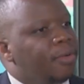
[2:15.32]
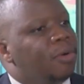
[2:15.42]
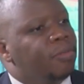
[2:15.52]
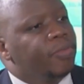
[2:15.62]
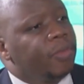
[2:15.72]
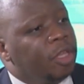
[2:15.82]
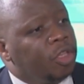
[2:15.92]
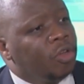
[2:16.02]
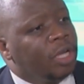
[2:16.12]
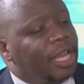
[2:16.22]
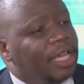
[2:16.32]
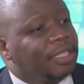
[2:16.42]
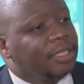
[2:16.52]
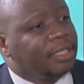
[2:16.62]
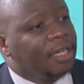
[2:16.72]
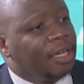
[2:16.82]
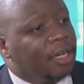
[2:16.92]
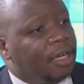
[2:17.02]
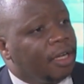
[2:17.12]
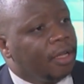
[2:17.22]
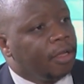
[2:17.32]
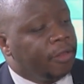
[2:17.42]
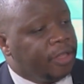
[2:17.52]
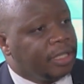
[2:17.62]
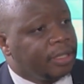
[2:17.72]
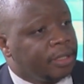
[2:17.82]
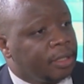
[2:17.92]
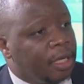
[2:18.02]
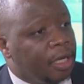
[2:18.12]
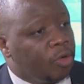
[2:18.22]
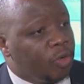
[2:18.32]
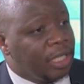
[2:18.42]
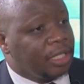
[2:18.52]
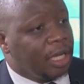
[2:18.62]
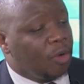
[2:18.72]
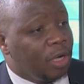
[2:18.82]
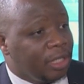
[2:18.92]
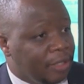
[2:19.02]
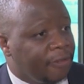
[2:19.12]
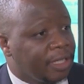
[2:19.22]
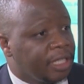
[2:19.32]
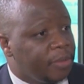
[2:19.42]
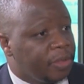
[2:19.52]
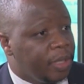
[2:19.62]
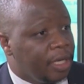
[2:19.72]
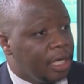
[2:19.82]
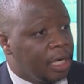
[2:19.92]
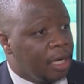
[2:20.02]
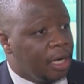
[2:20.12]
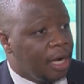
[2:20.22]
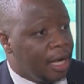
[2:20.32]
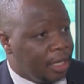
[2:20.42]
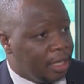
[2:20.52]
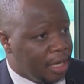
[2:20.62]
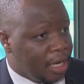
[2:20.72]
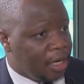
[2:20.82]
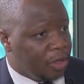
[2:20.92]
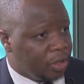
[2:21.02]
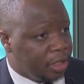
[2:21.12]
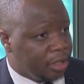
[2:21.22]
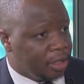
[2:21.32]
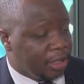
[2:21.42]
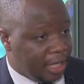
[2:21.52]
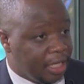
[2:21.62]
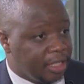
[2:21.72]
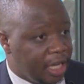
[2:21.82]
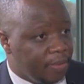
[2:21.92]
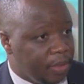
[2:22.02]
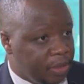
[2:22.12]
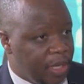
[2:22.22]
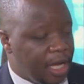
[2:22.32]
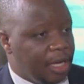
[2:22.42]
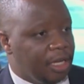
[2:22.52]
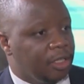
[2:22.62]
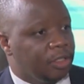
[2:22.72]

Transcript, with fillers: Well, you organized uh, this uh, Rising Award. It's the first time it's being uh, handed out. Second. Second time it's being handed